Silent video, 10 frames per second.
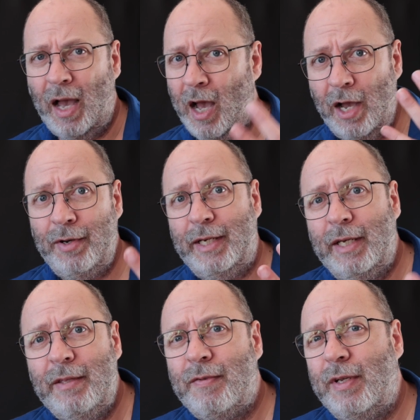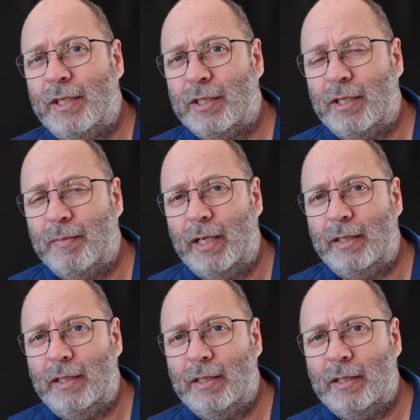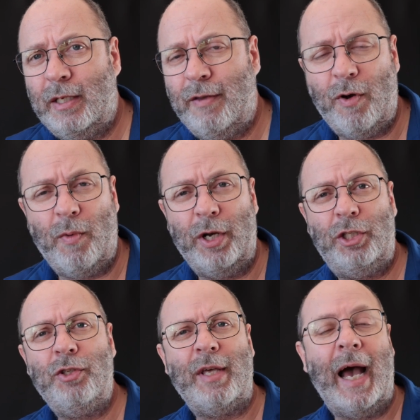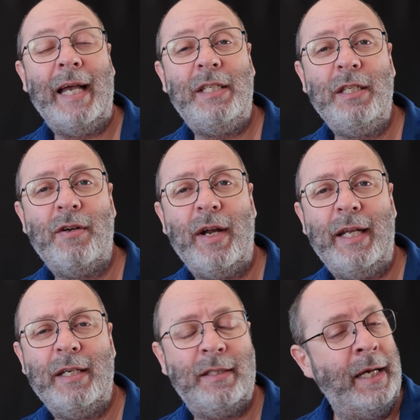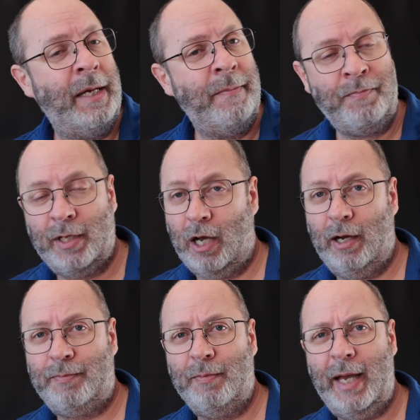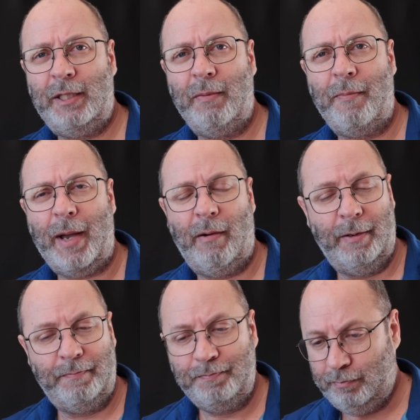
I only need three adjustabilities. If I want to shoot the 18 grainers, go up to maximum power.